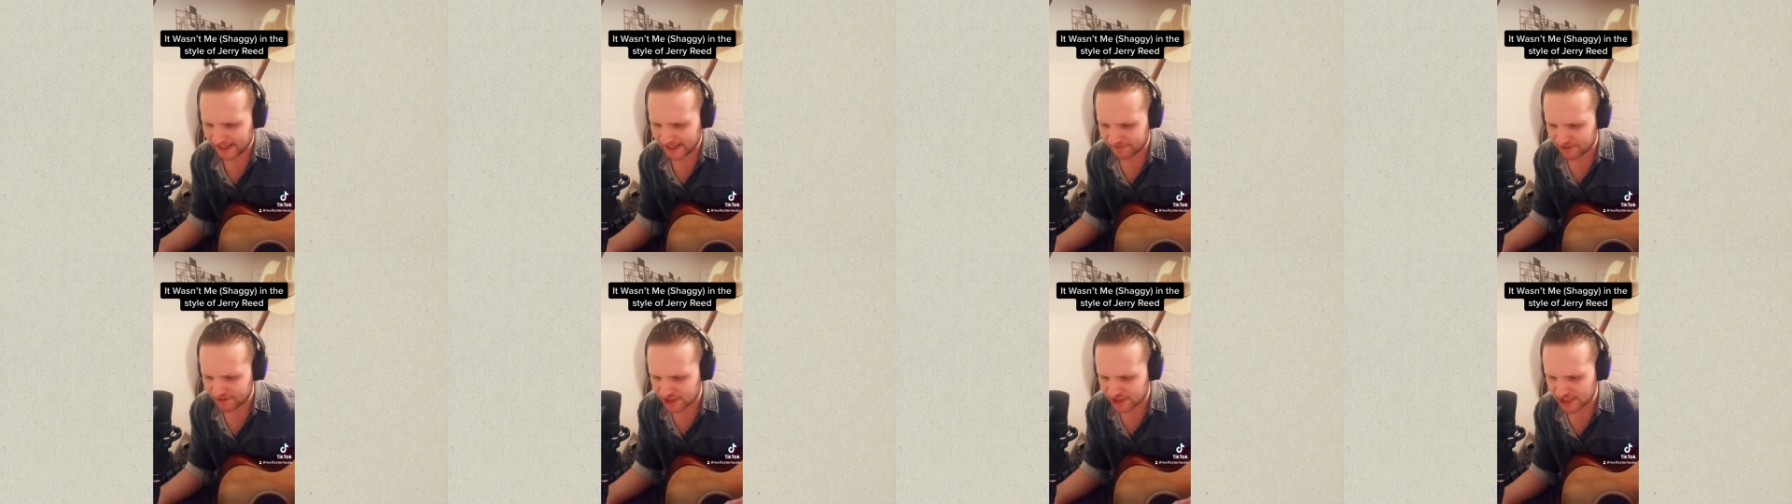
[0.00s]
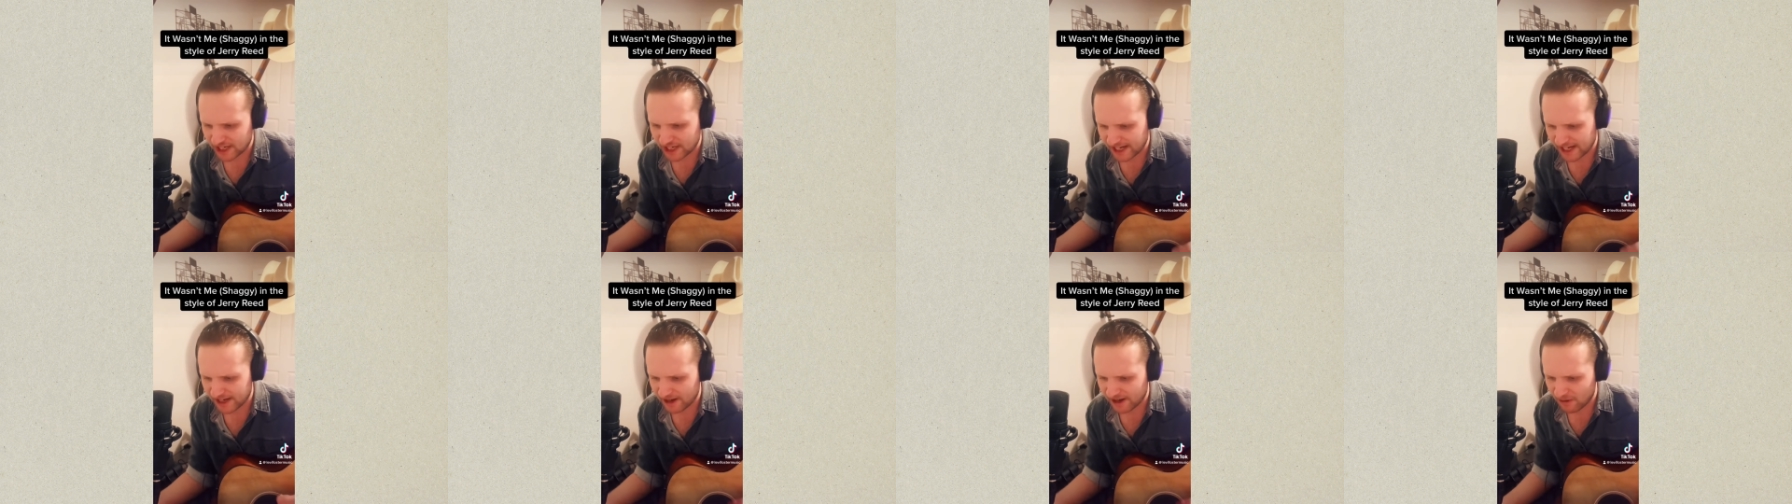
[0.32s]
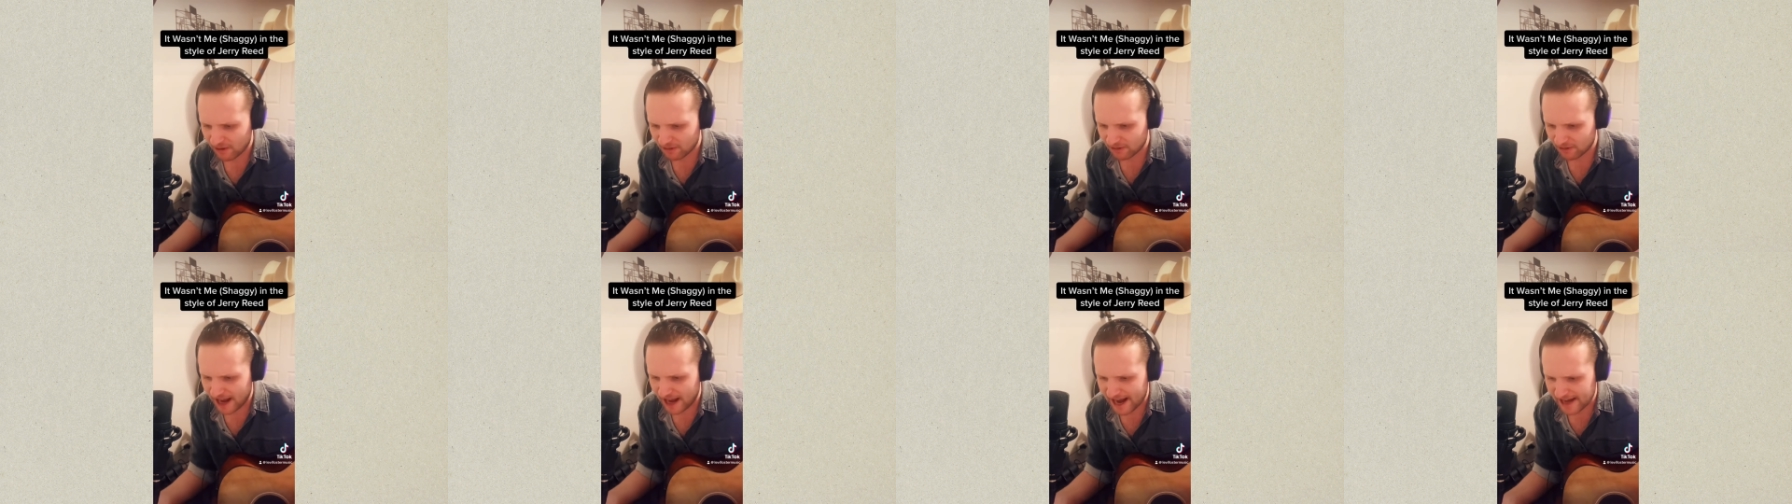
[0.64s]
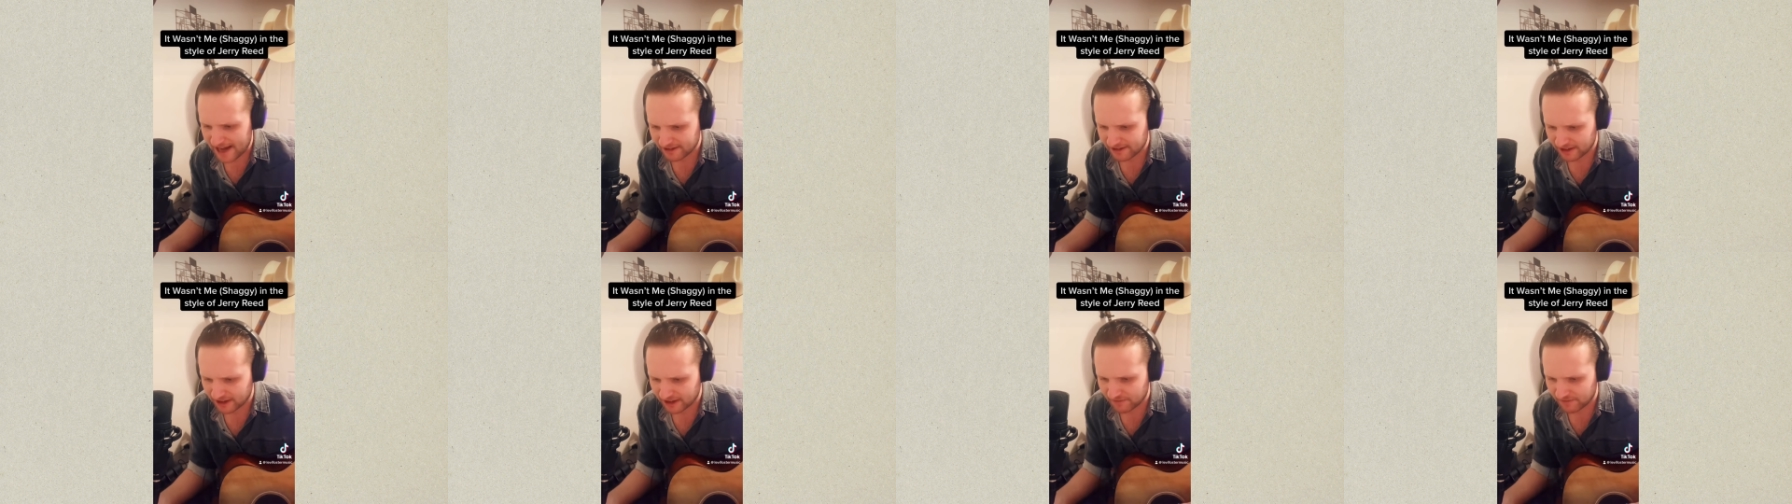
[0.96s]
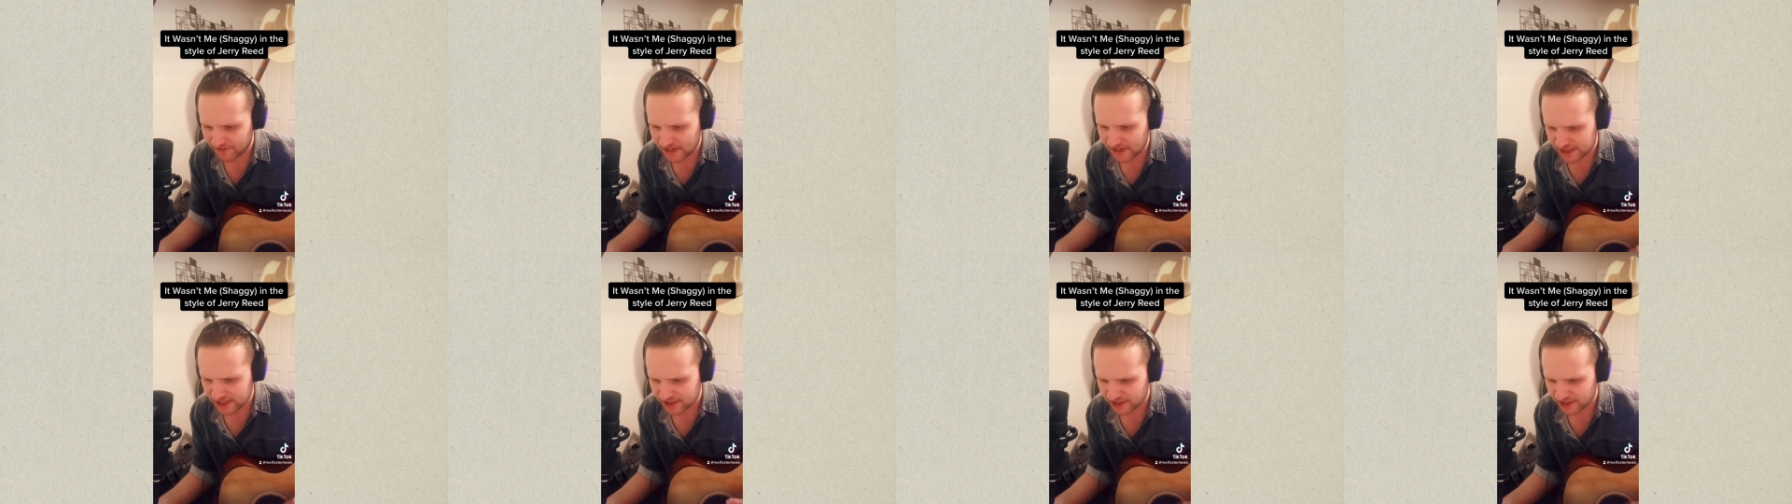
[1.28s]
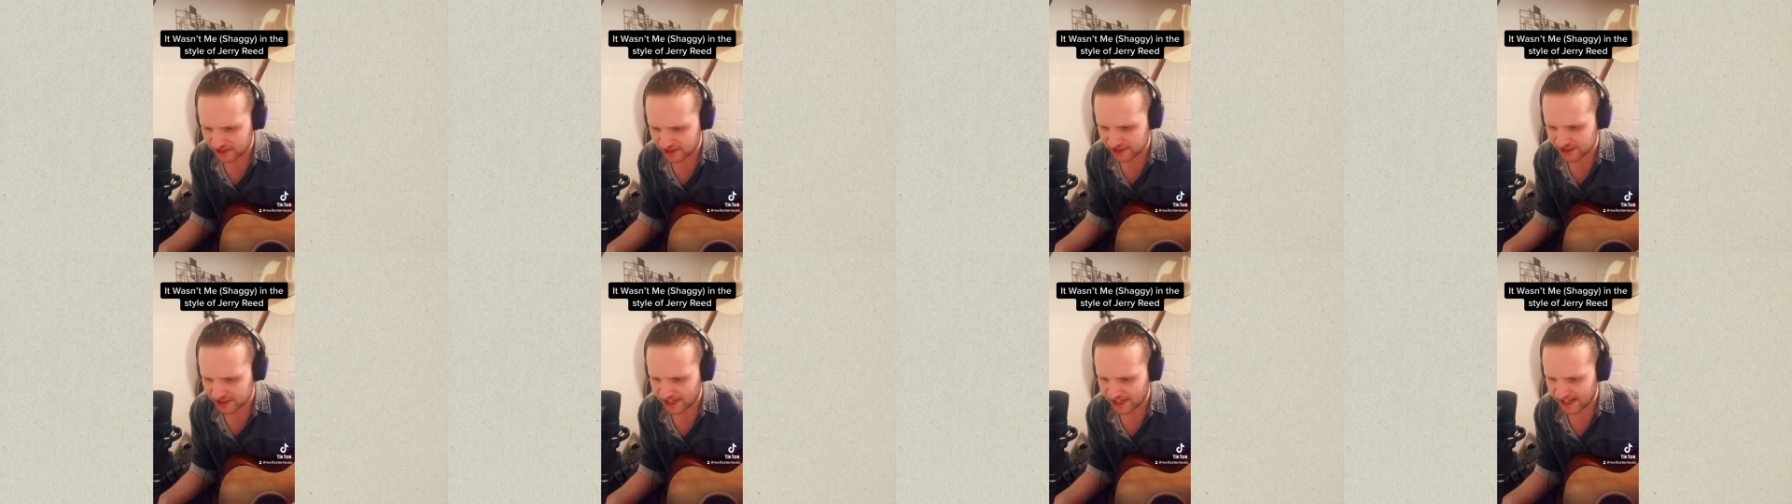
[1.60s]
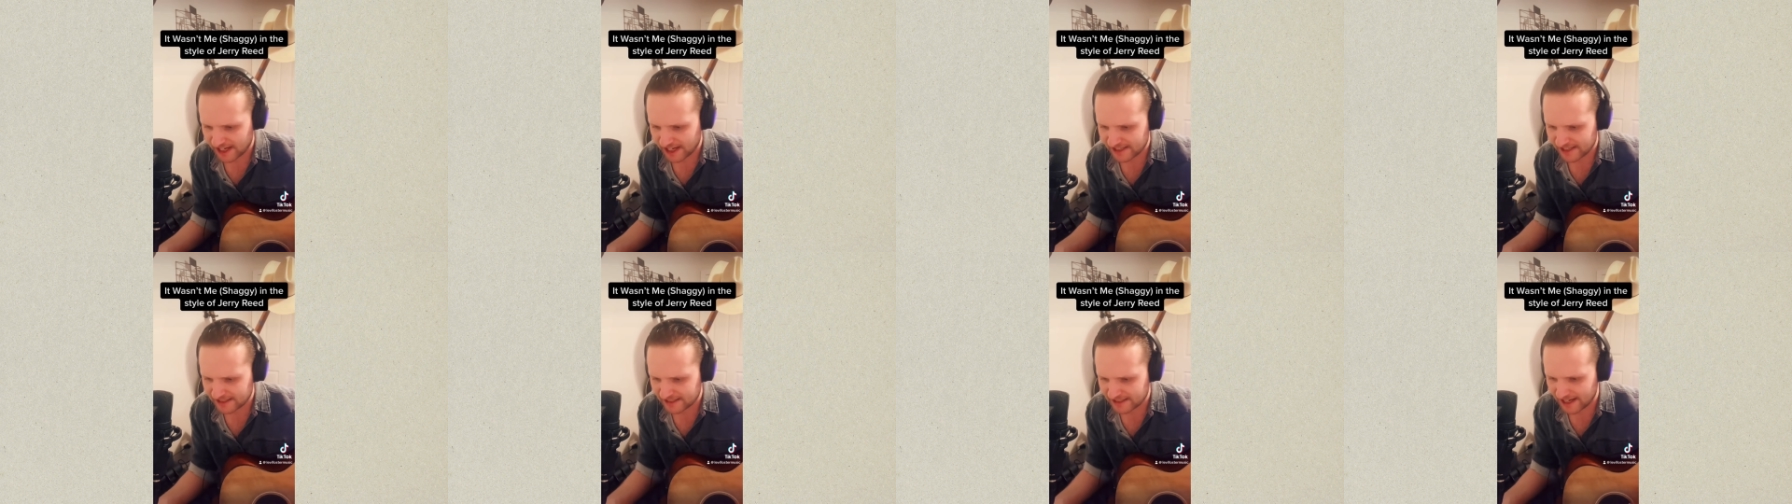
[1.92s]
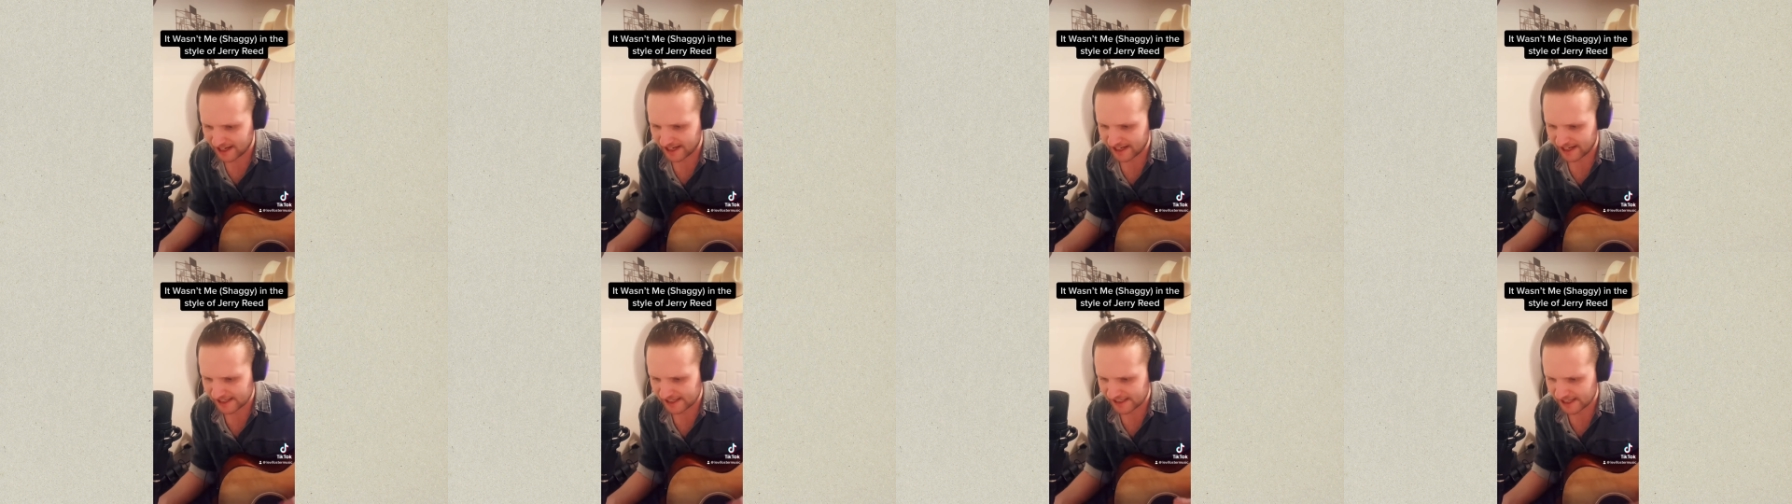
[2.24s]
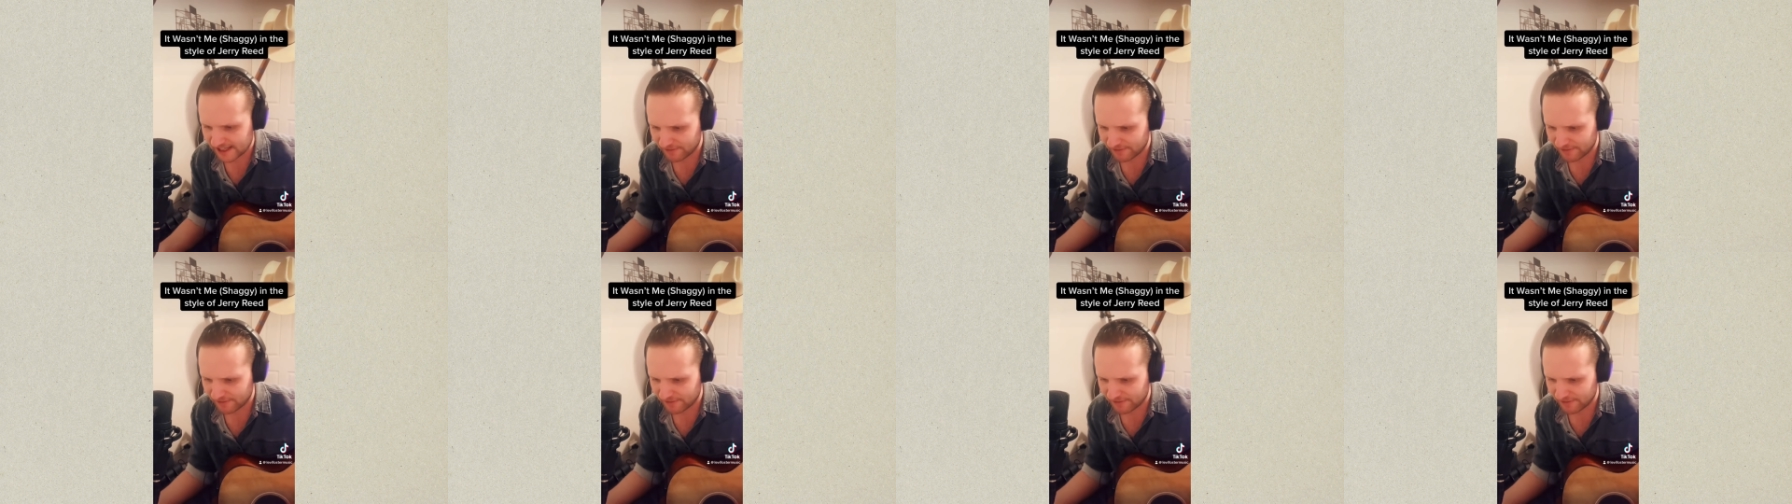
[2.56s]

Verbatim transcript: If you stay all night, you convince her to stay a day.